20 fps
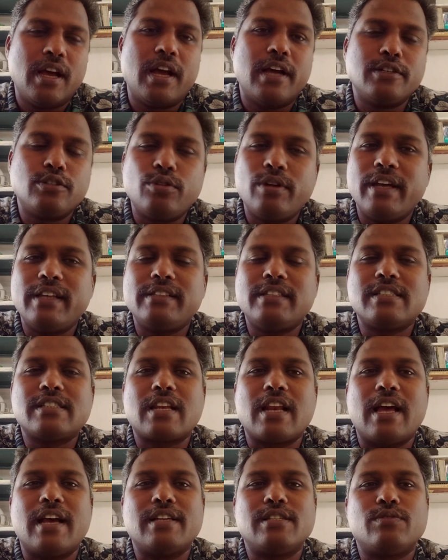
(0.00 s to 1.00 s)
And today in this
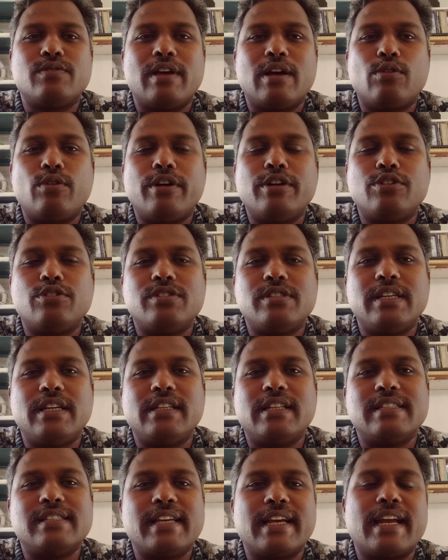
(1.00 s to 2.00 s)
class we are going to
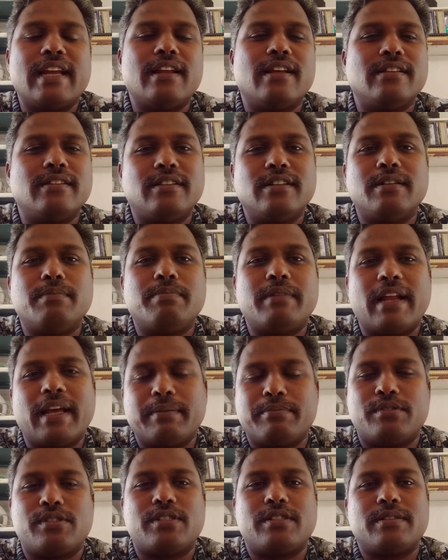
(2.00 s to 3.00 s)
see the second and third
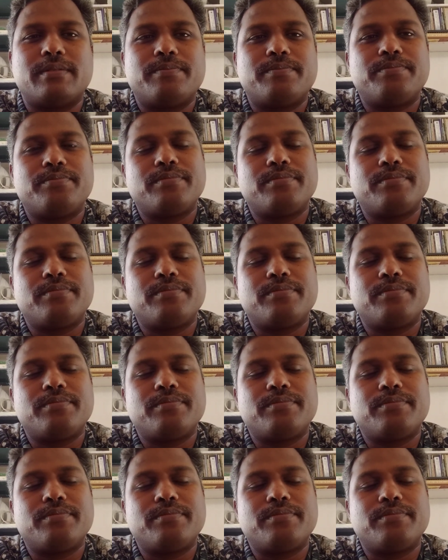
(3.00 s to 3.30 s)
types.